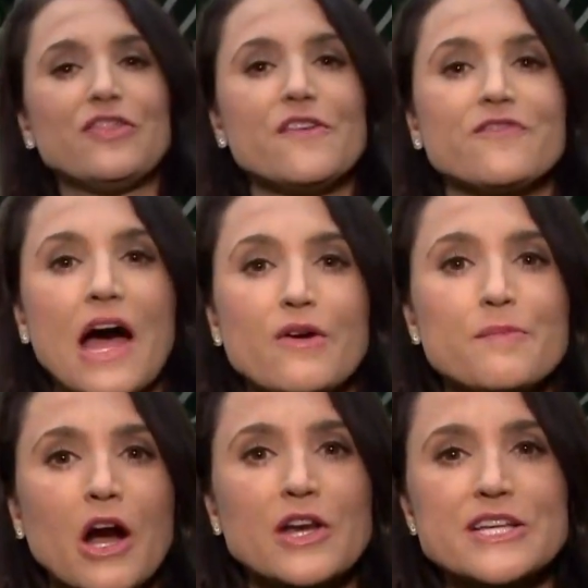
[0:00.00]
the
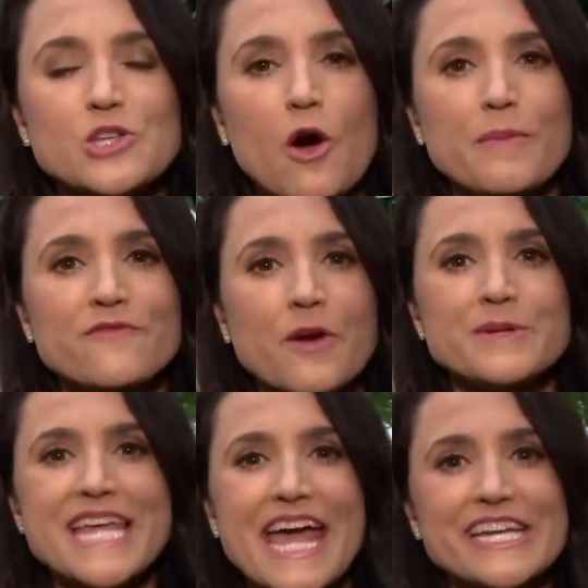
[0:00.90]
Flower Mart is open
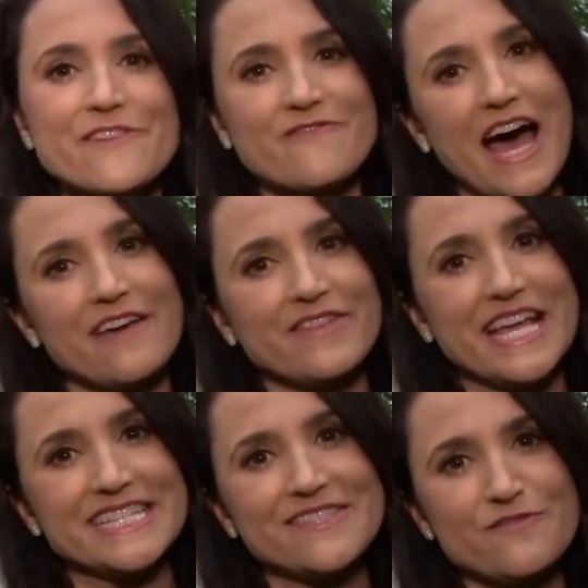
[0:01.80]
from 10 to 5
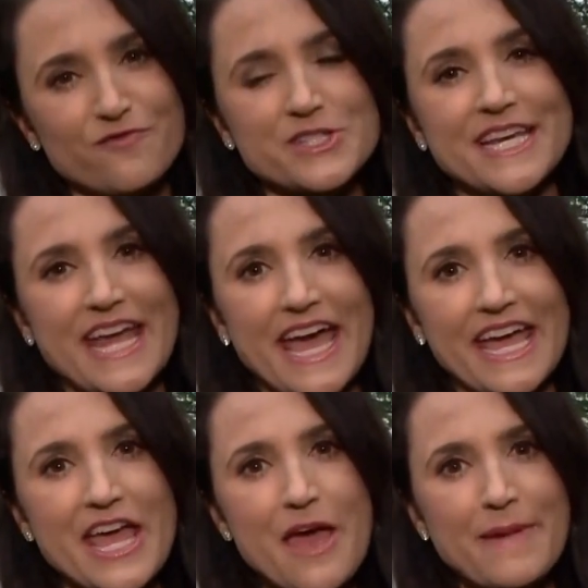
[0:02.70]

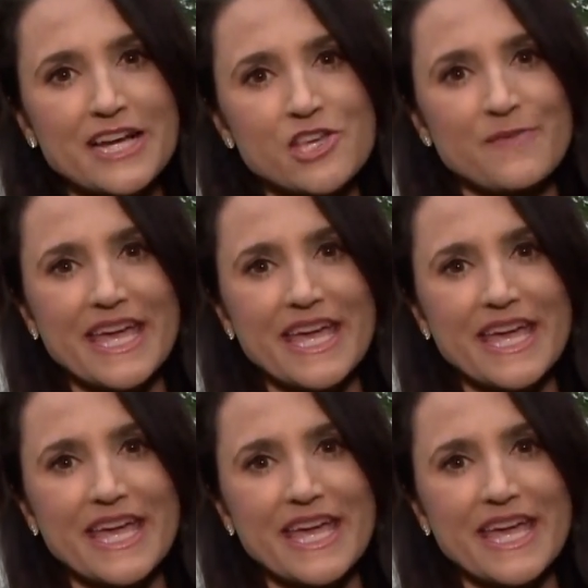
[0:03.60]
today. Back to you,